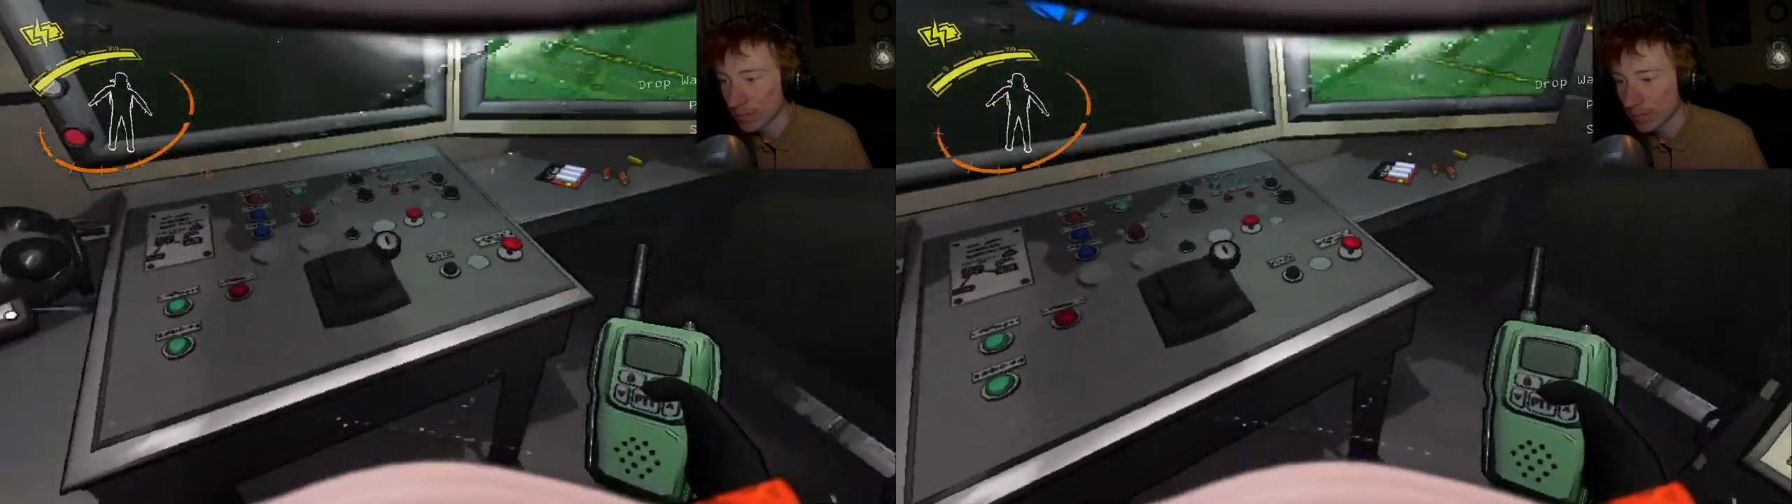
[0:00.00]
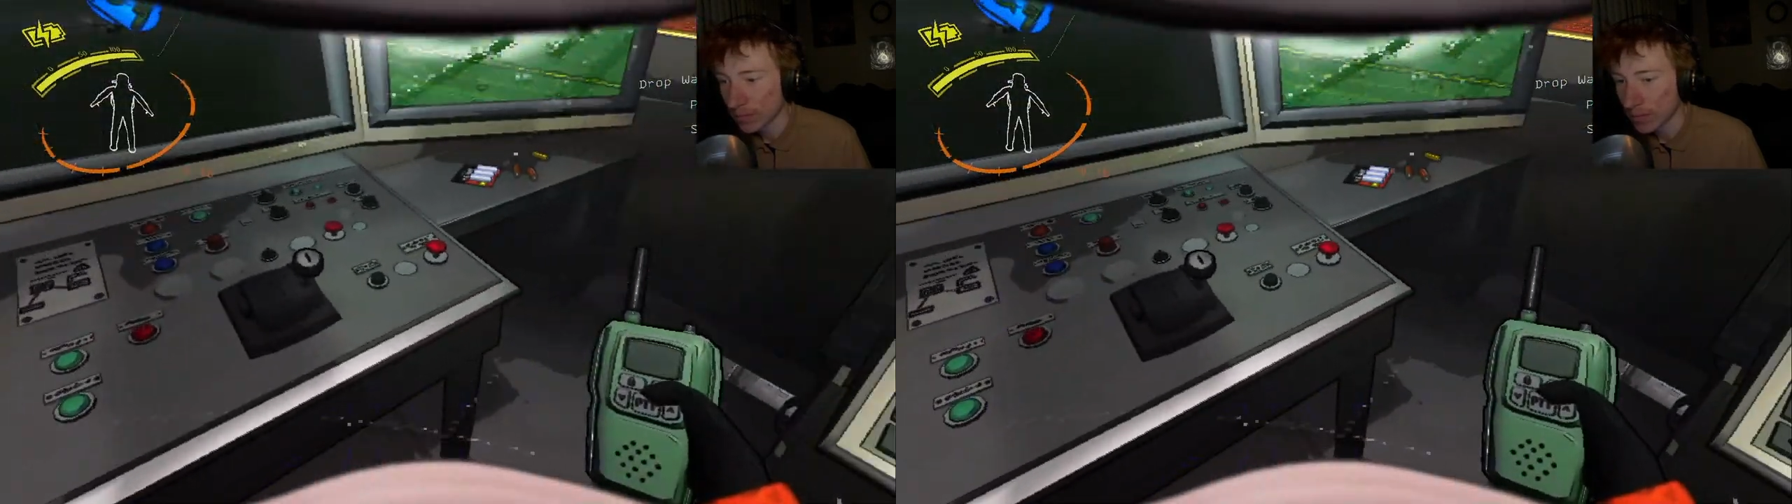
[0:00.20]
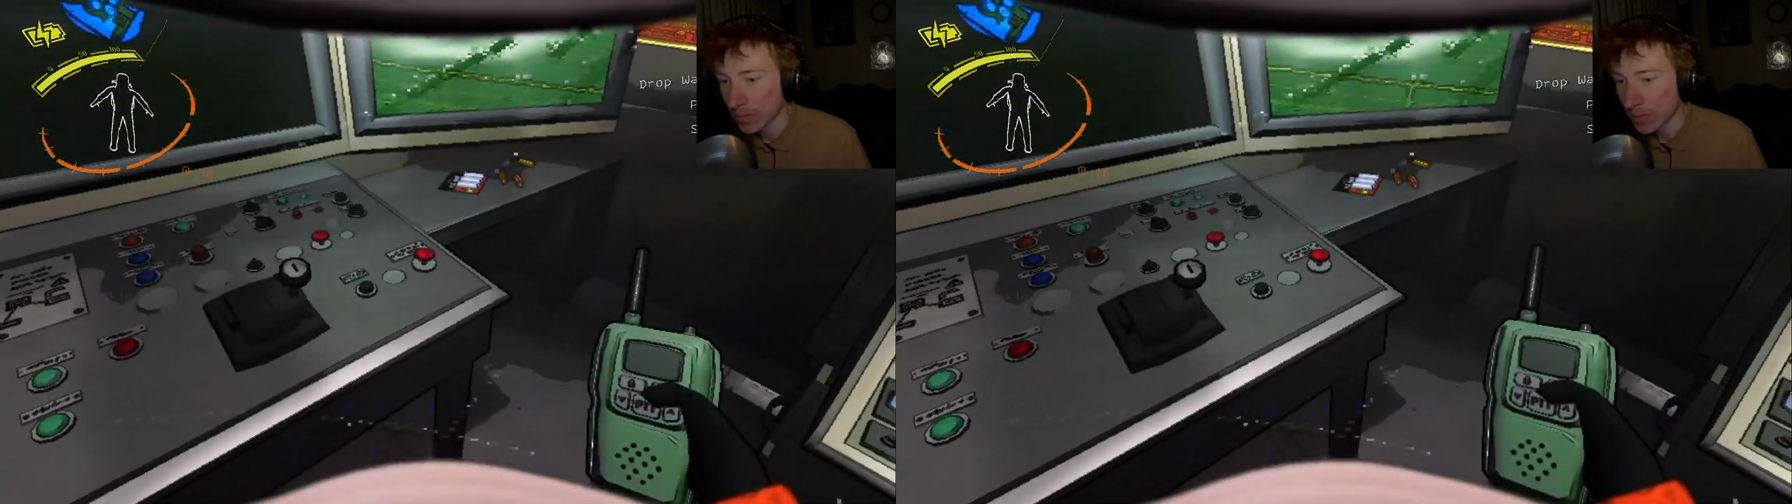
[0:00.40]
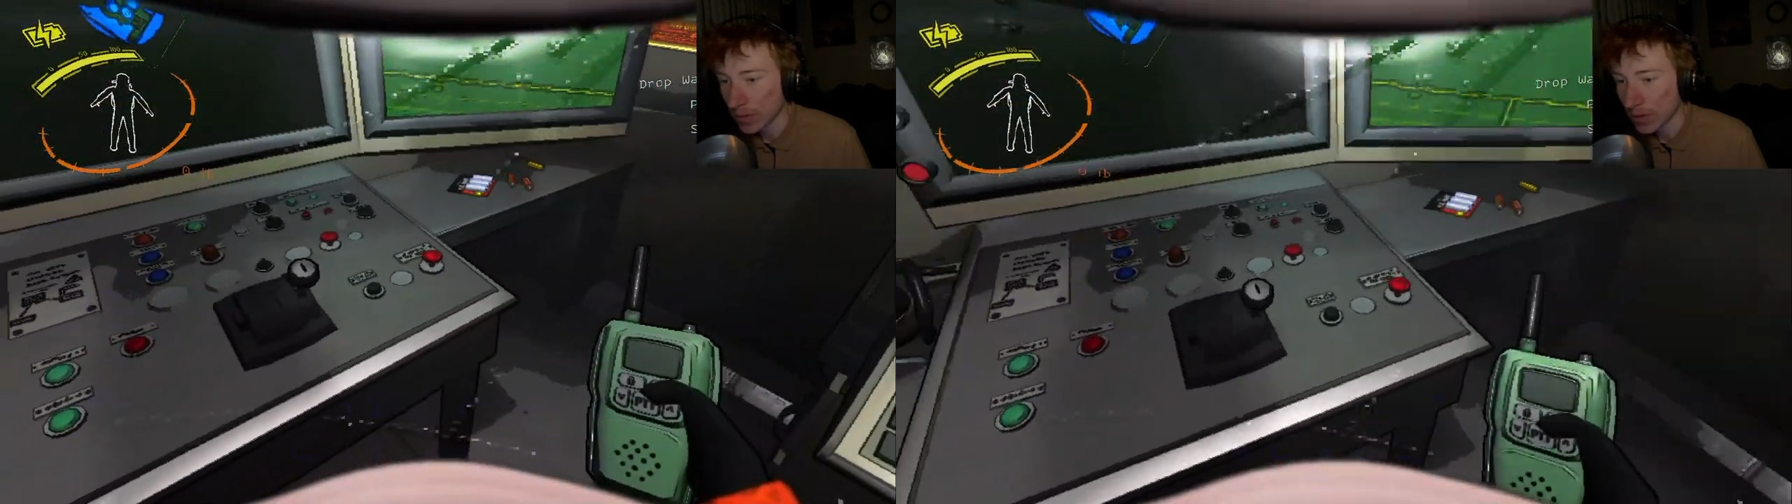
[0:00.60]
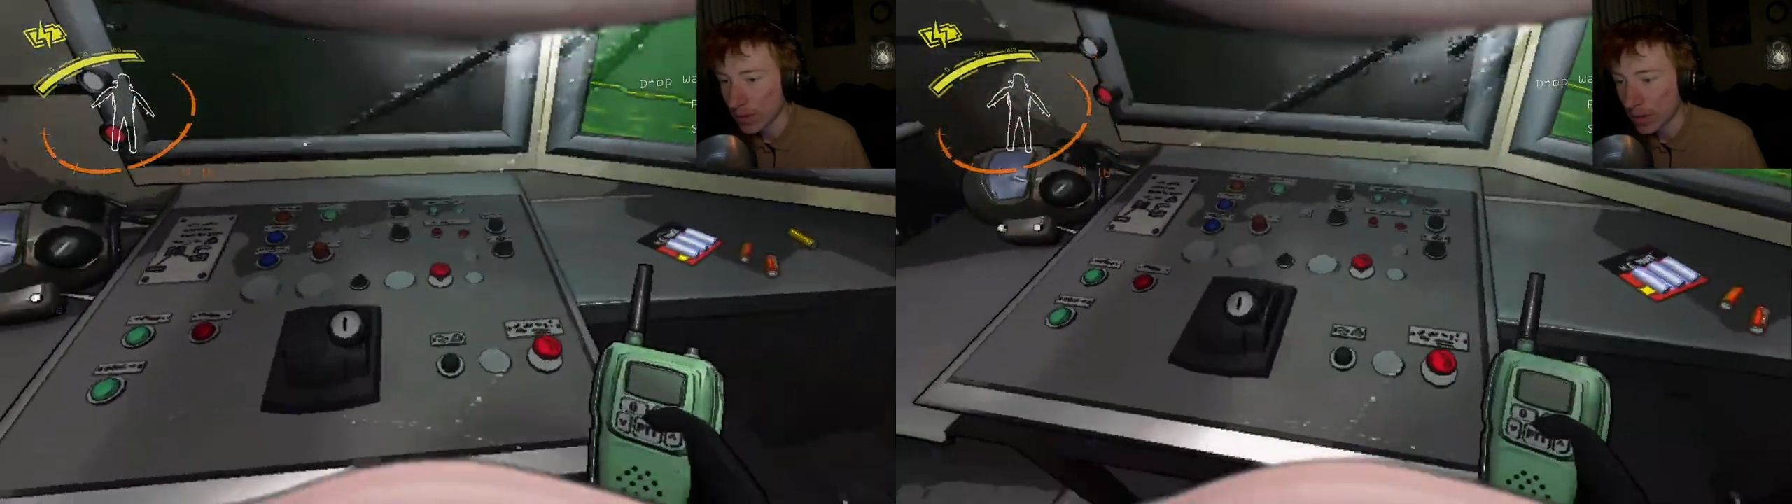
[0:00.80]
So right now it's
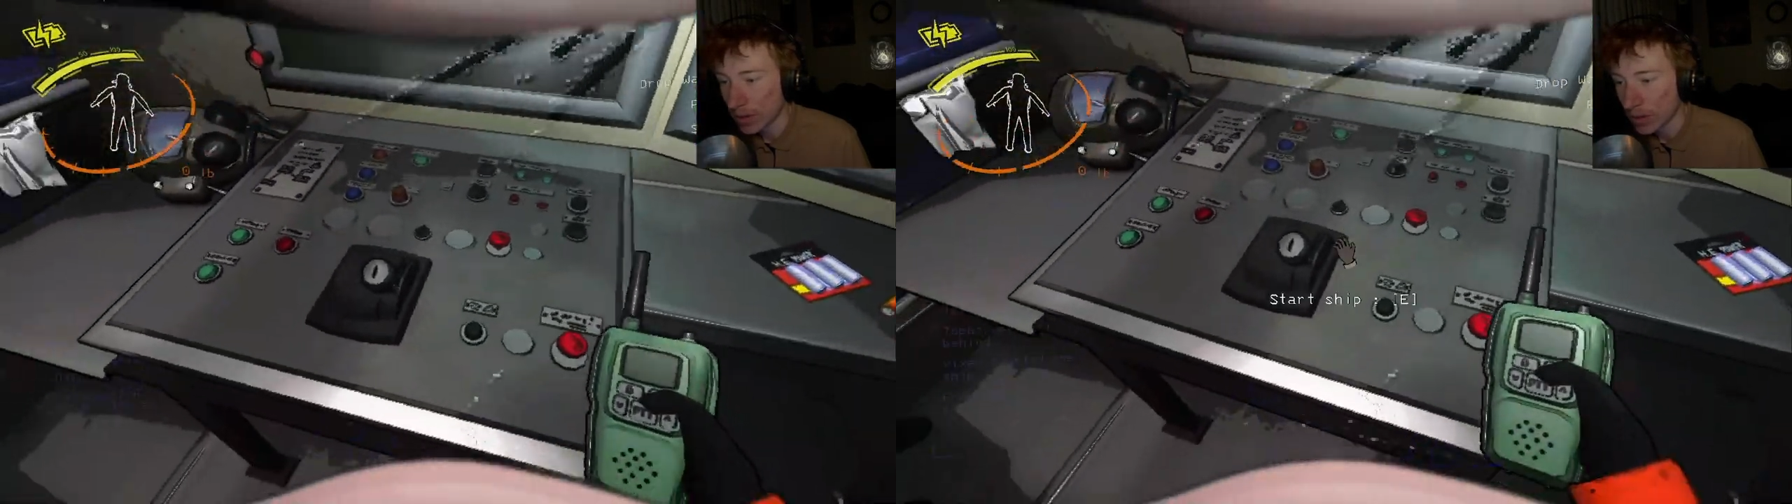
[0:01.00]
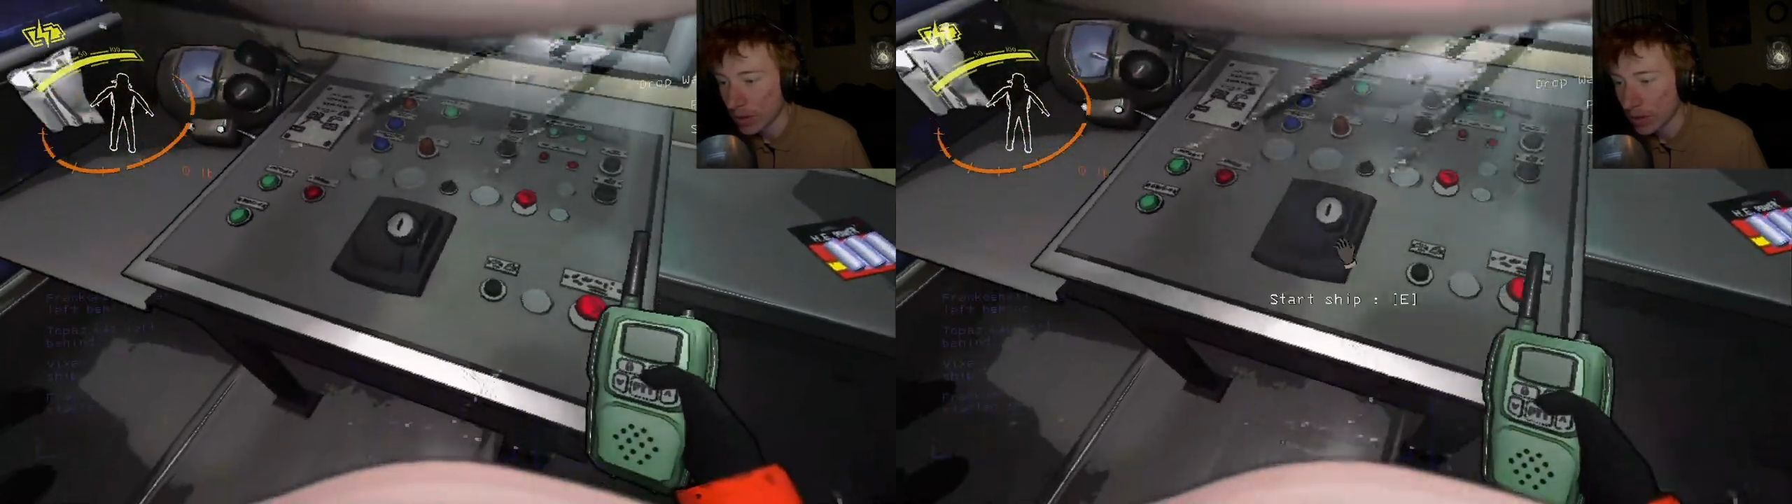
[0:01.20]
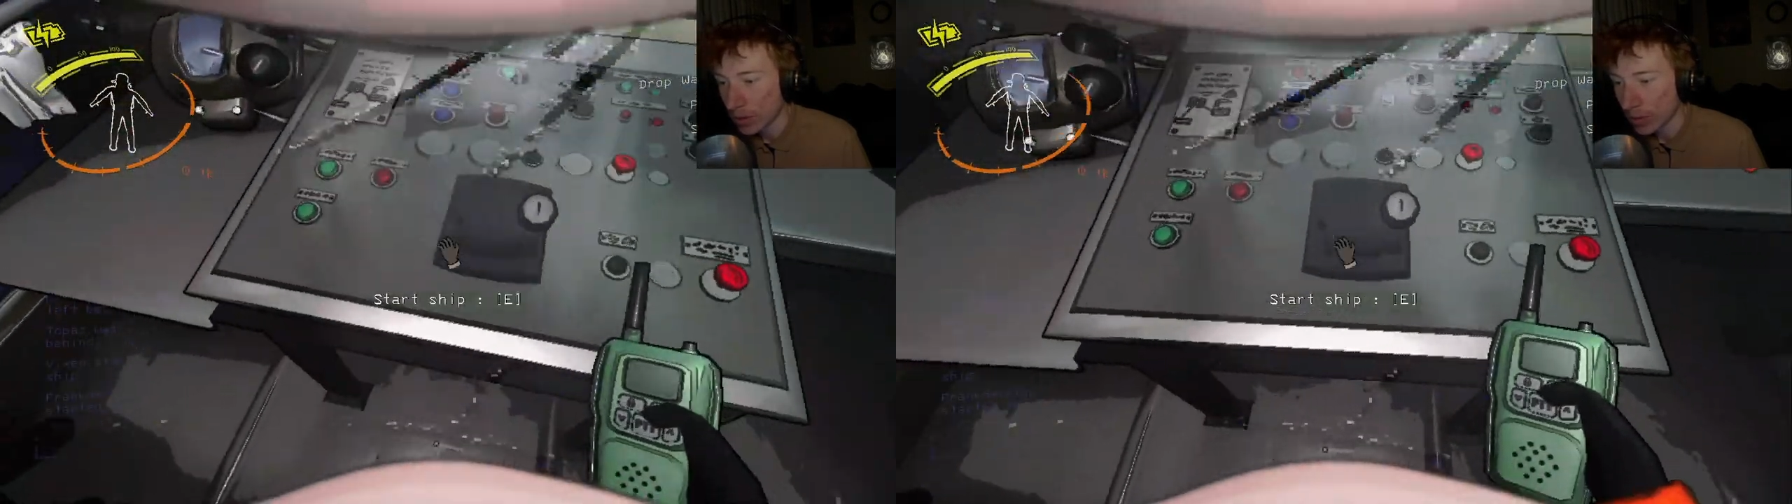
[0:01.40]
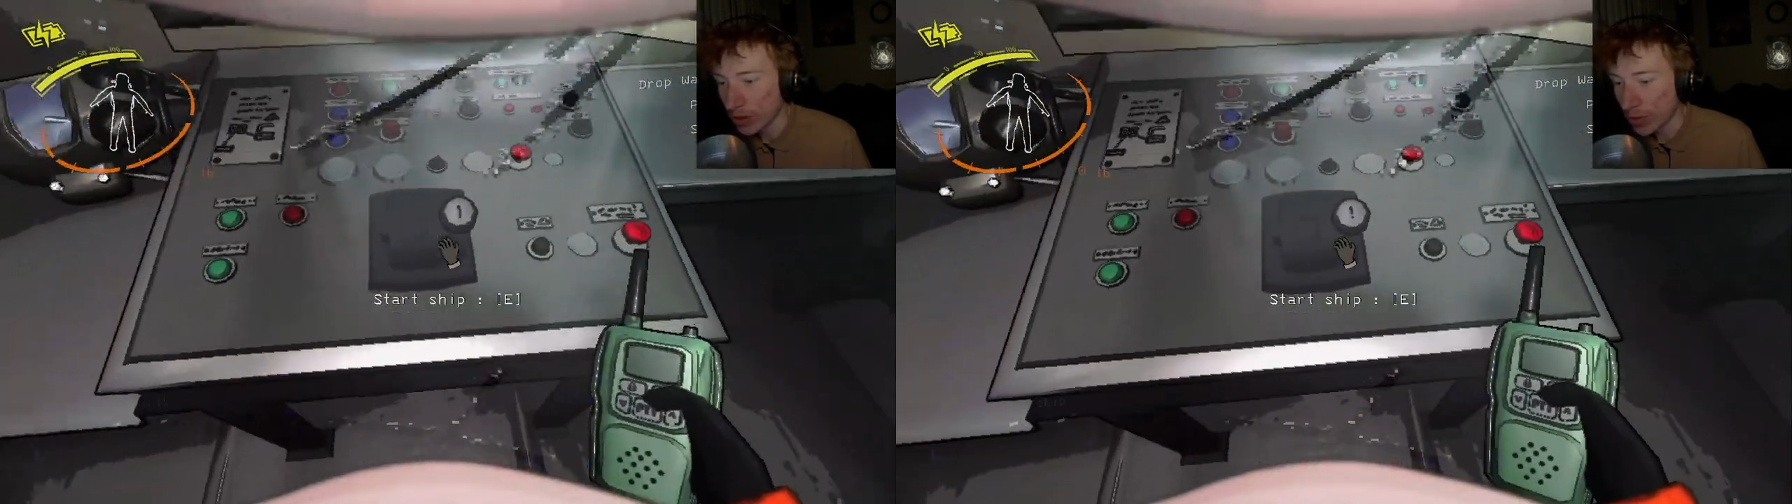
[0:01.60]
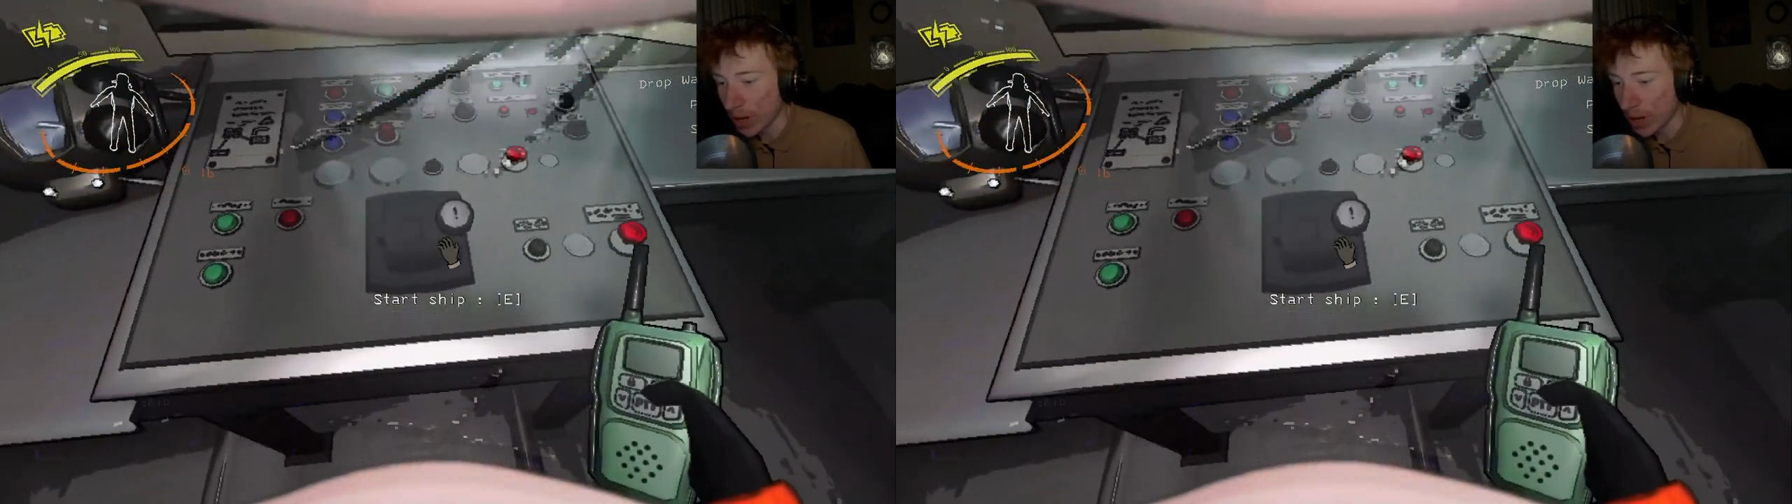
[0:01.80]
on you. Which white